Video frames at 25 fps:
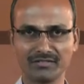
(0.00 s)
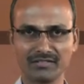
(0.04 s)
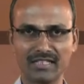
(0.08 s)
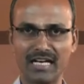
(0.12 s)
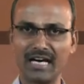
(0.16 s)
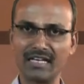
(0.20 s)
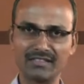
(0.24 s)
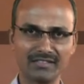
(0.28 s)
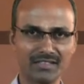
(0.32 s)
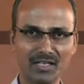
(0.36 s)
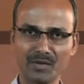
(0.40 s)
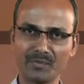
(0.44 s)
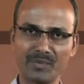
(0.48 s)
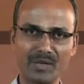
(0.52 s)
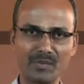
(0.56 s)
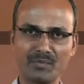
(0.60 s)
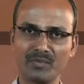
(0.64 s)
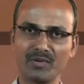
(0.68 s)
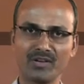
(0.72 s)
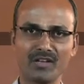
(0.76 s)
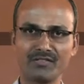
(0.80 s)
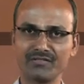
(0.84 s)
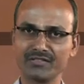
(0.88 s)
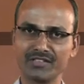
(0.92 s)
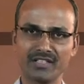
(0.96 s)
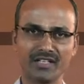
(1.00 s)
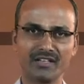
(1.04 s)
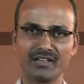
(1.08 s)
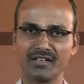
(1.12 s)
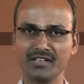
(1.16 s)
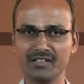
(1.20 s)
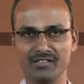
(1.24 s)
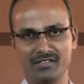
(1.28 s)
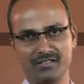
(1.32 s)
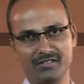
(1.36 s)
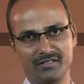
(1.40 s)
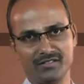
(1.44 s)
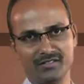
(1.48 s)
other people of their
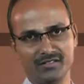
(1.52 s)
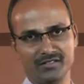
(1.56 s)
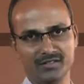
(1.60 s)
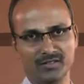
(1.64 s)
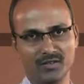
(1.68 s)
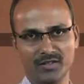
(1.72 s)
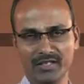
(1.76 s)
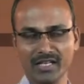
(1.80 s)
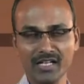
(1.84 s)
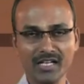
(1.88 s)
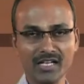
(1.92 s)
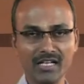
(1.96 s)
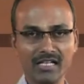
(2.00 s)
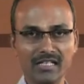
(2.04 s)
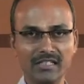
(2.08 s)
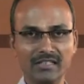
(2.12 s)
race. Okay,